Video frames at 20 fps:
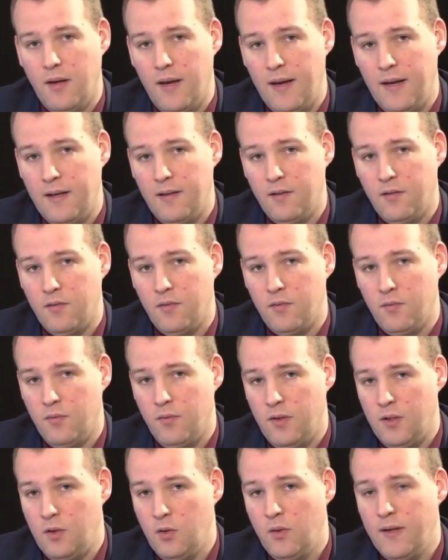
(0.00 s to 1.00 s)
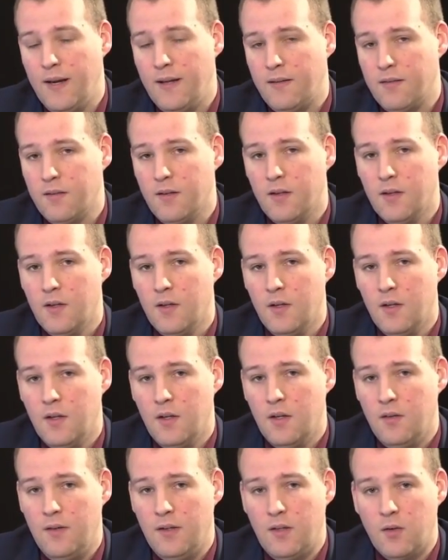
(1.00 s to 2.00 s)
And we do that
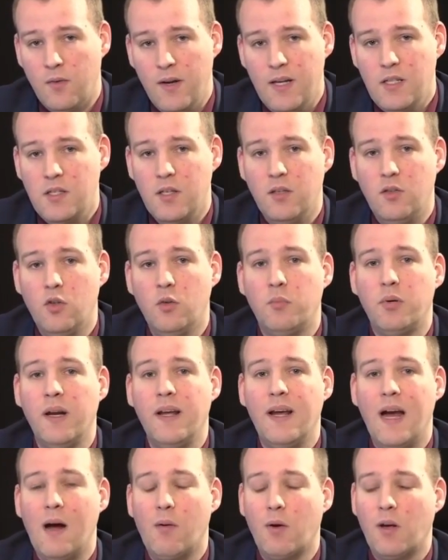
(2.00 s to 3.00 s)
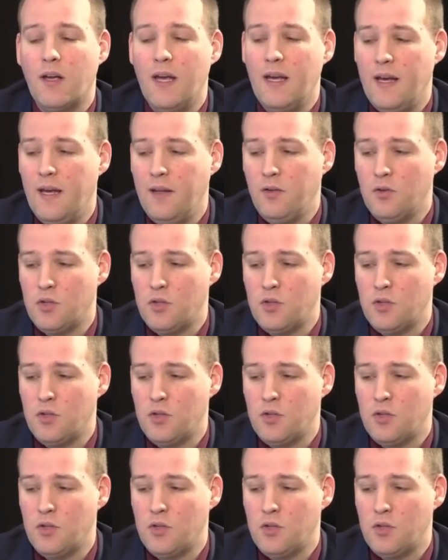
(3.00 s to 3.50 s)
with the reason to bring our king into